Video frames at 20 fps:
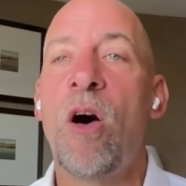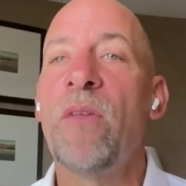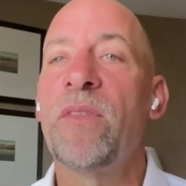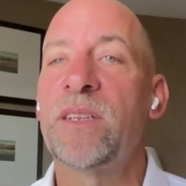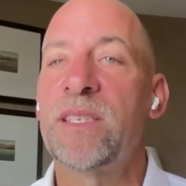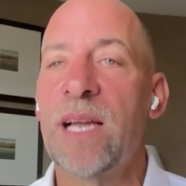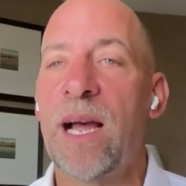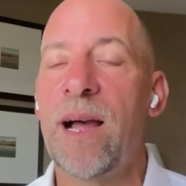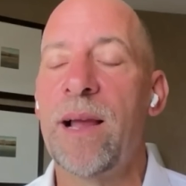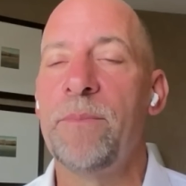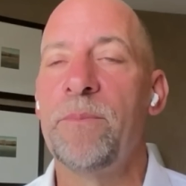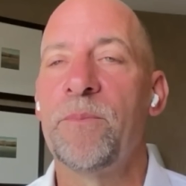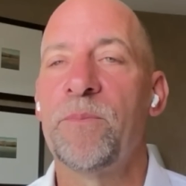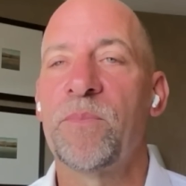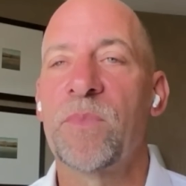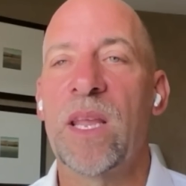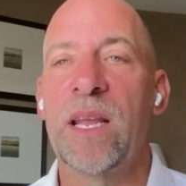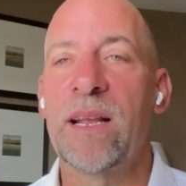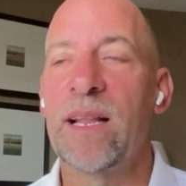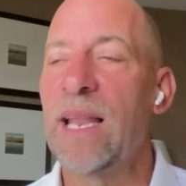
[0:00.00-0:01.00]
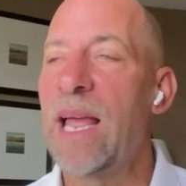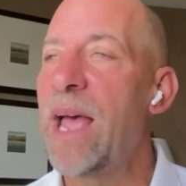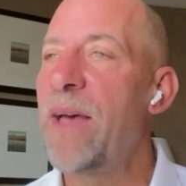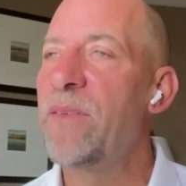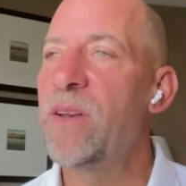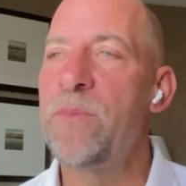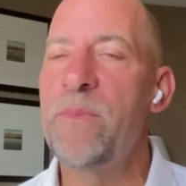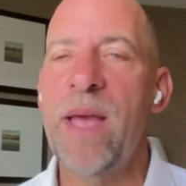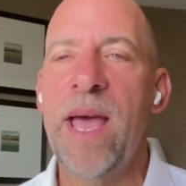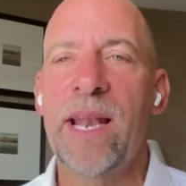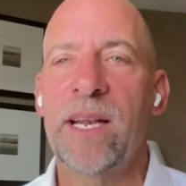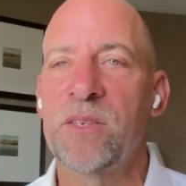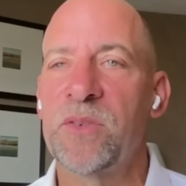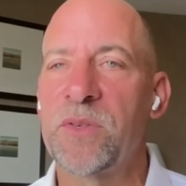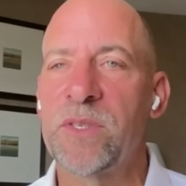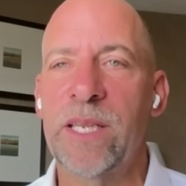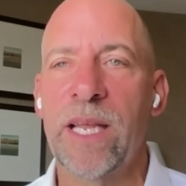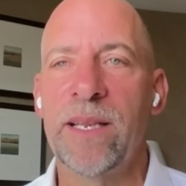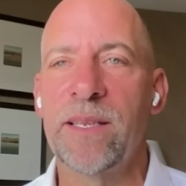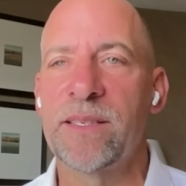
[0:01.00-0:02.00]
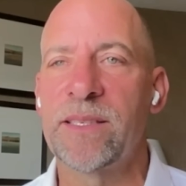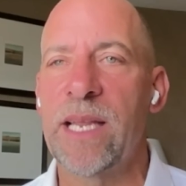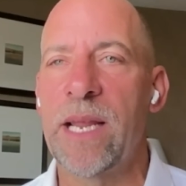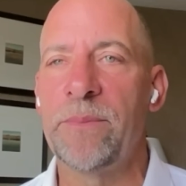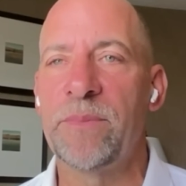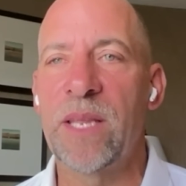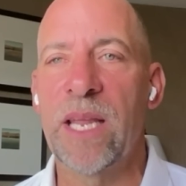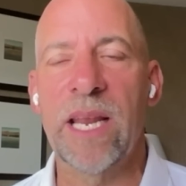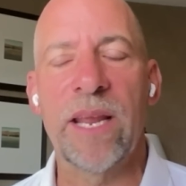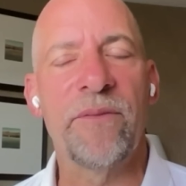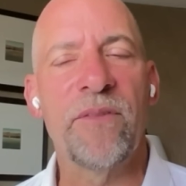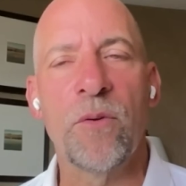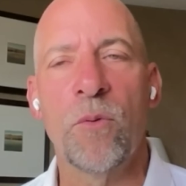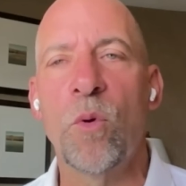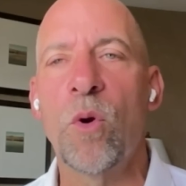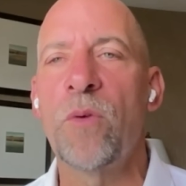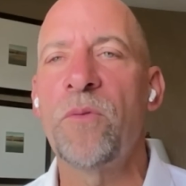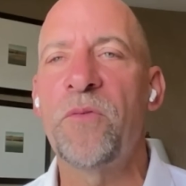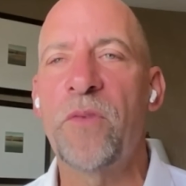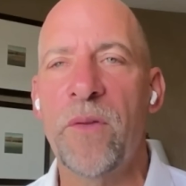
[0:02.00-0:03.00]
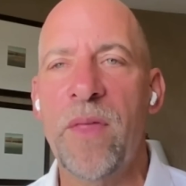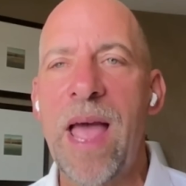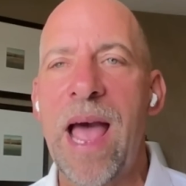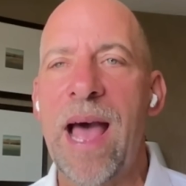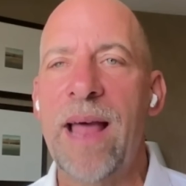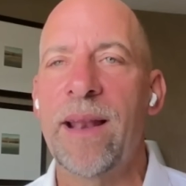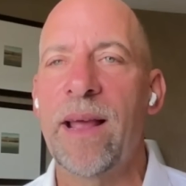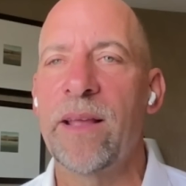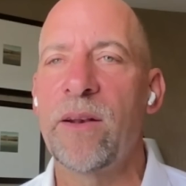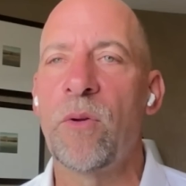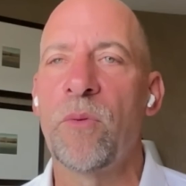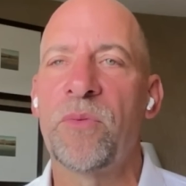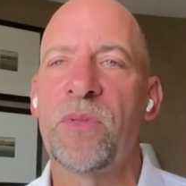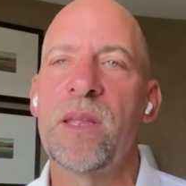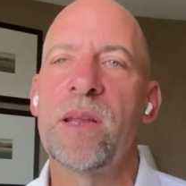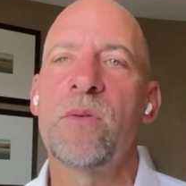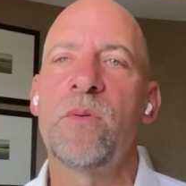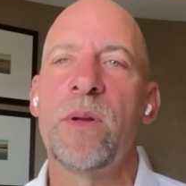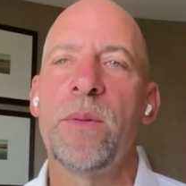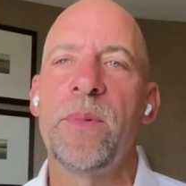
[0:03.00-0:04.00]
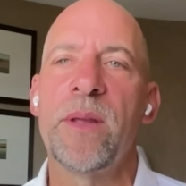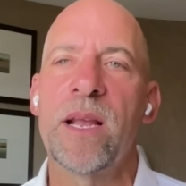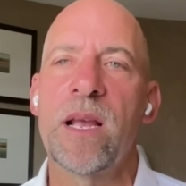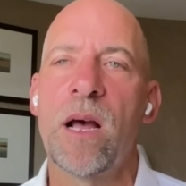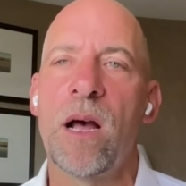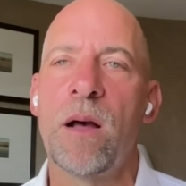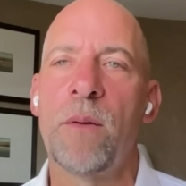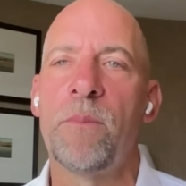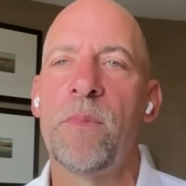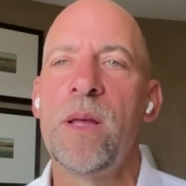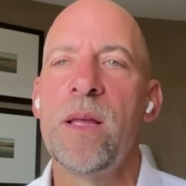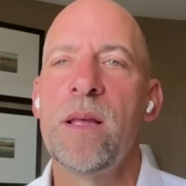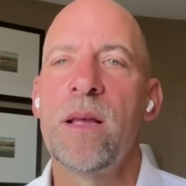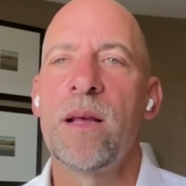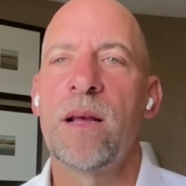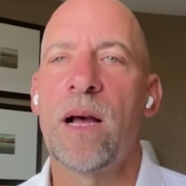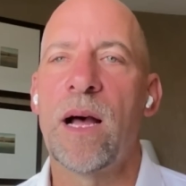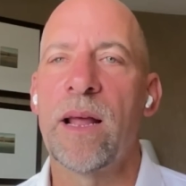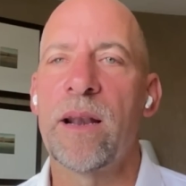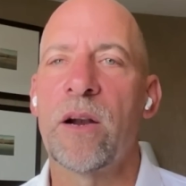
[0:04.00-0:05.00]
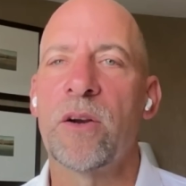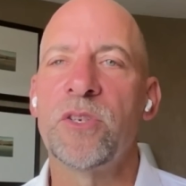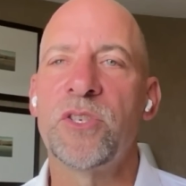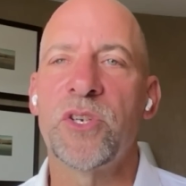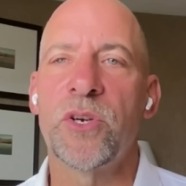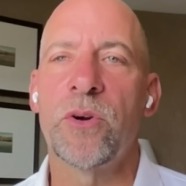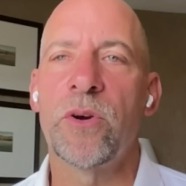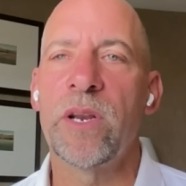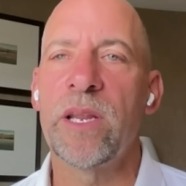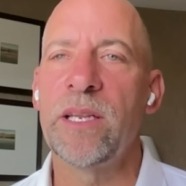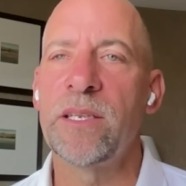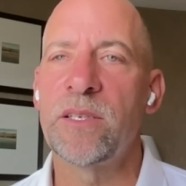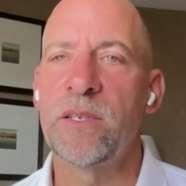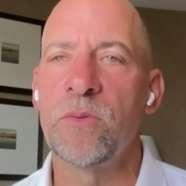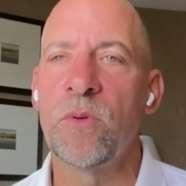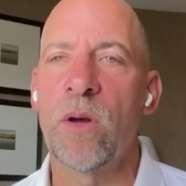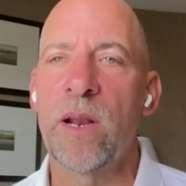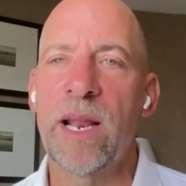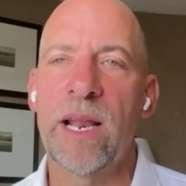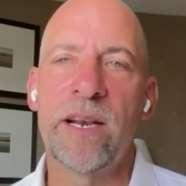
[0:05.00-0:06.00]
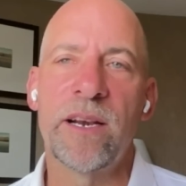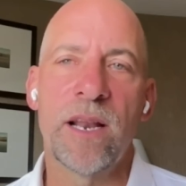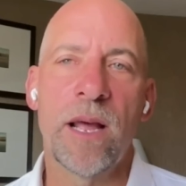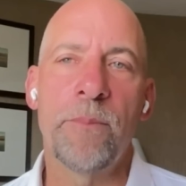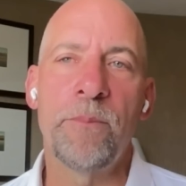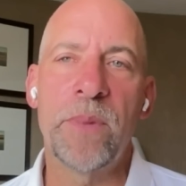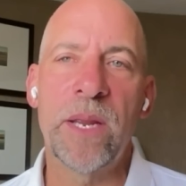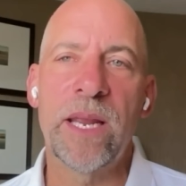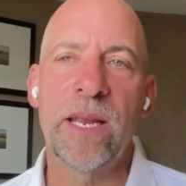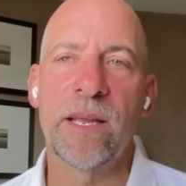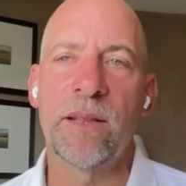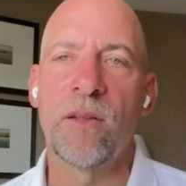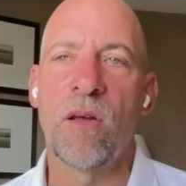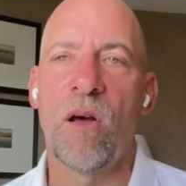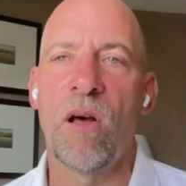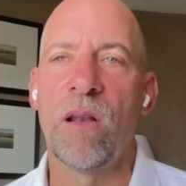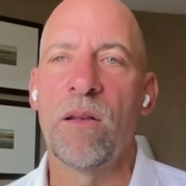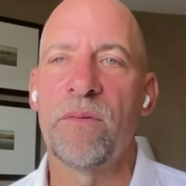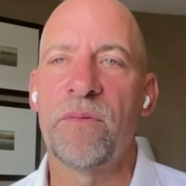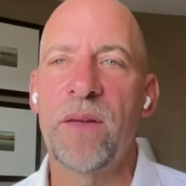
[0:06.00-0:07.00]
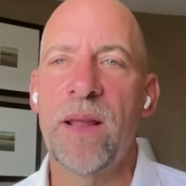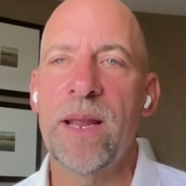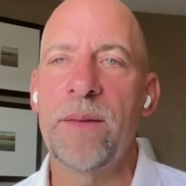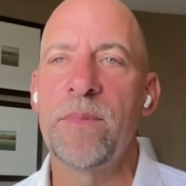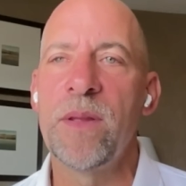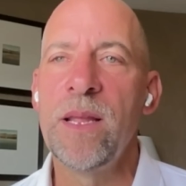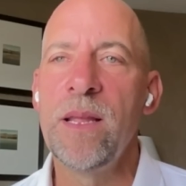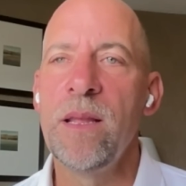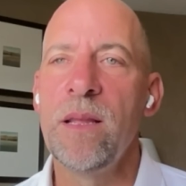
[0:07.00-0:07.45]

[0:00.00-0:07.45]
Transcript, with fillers: all the time, and Glavin and Maddox will say the same thing, if it weren't for that, I don't think we become on our journey to what ended up being in the Hall of Fame,